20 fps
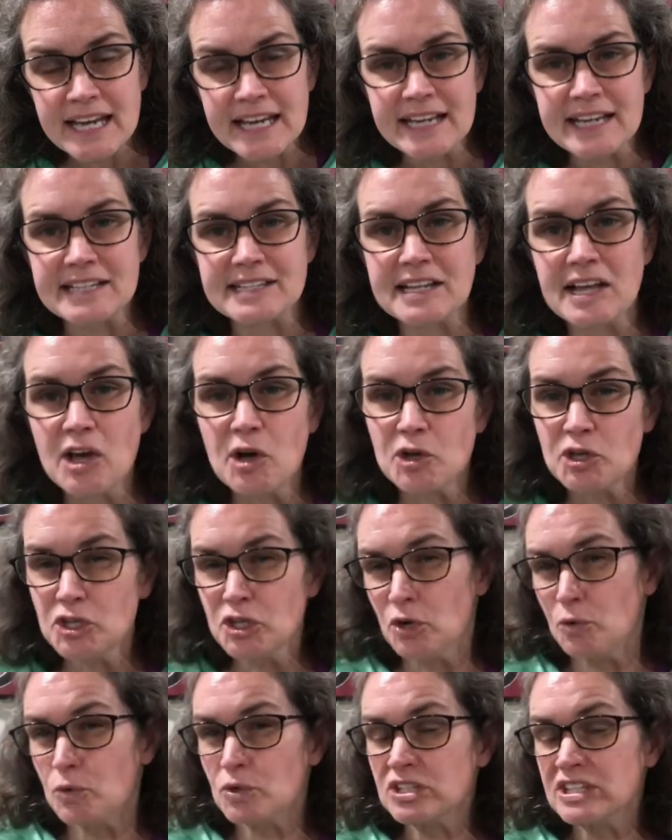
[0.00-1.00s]
Because,
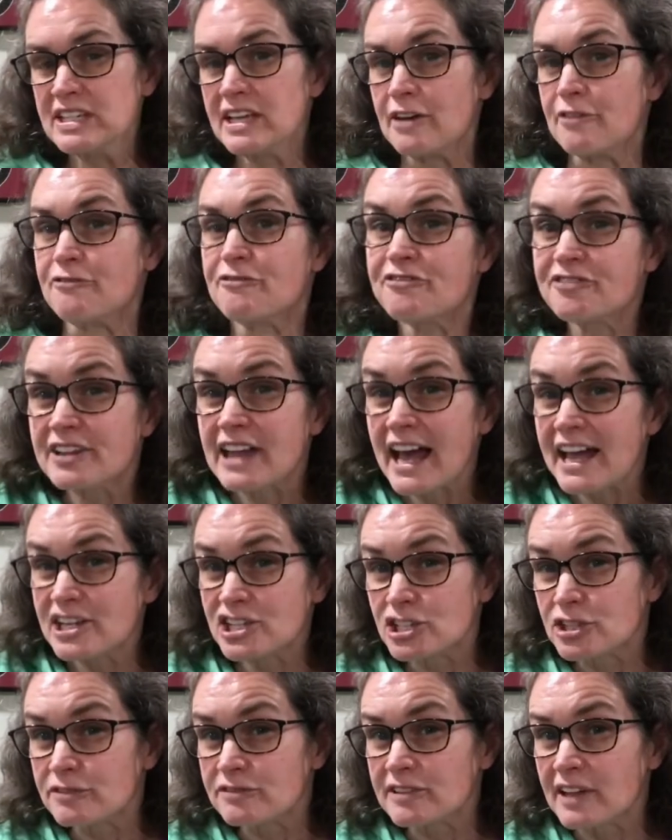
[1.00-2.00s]
you know, we'll see a
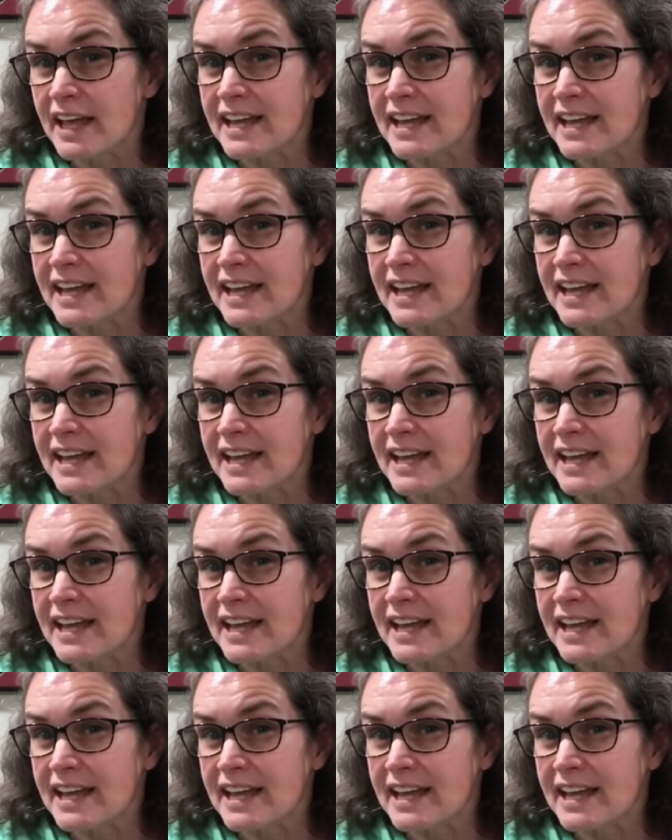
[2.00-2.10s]
flash of